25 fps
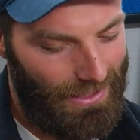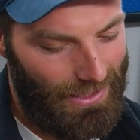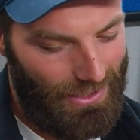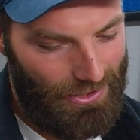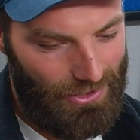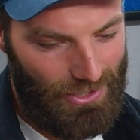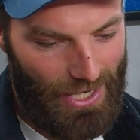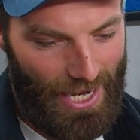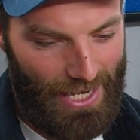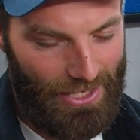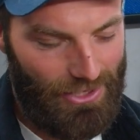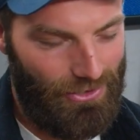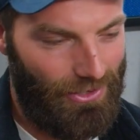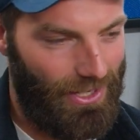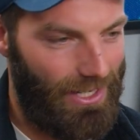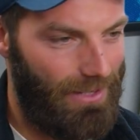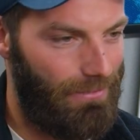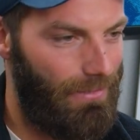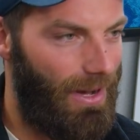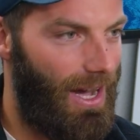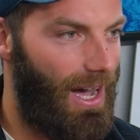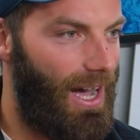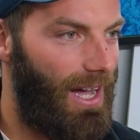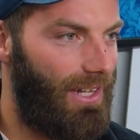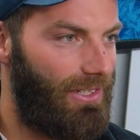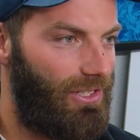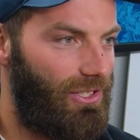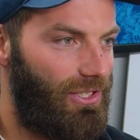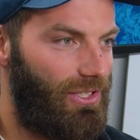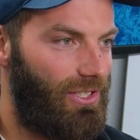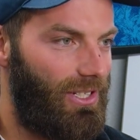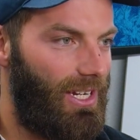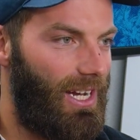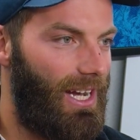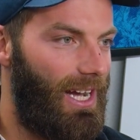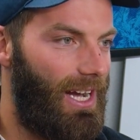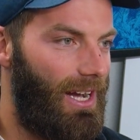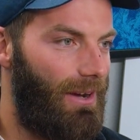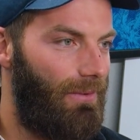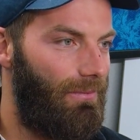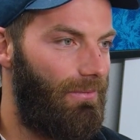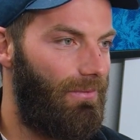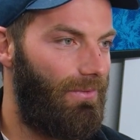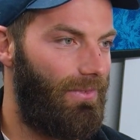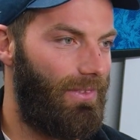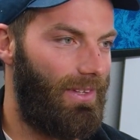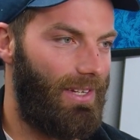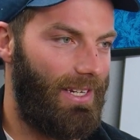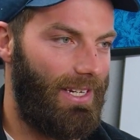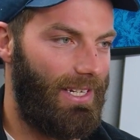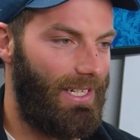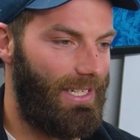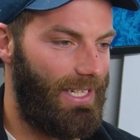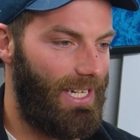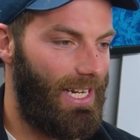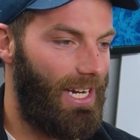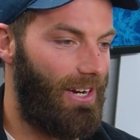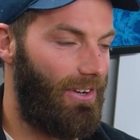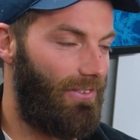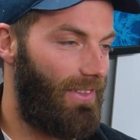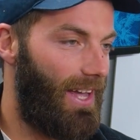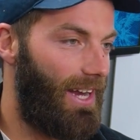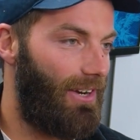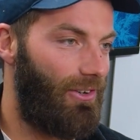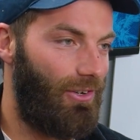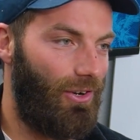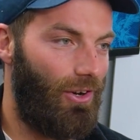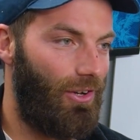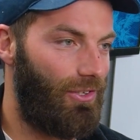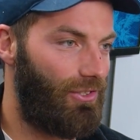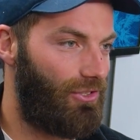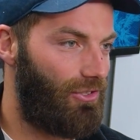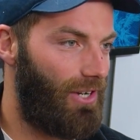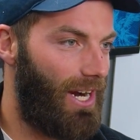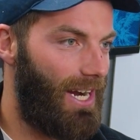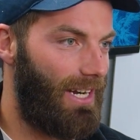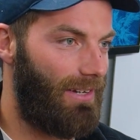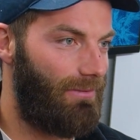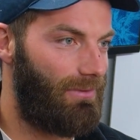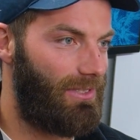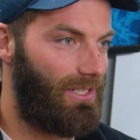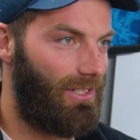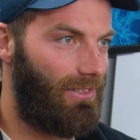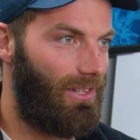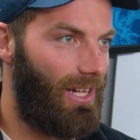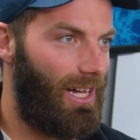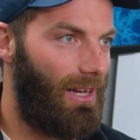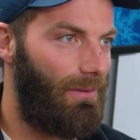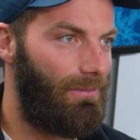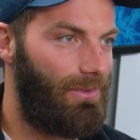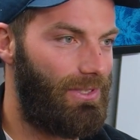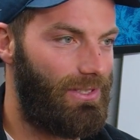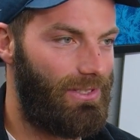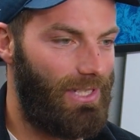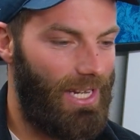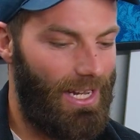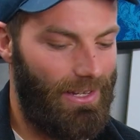January and March in a year, and they could on trade them to clubs.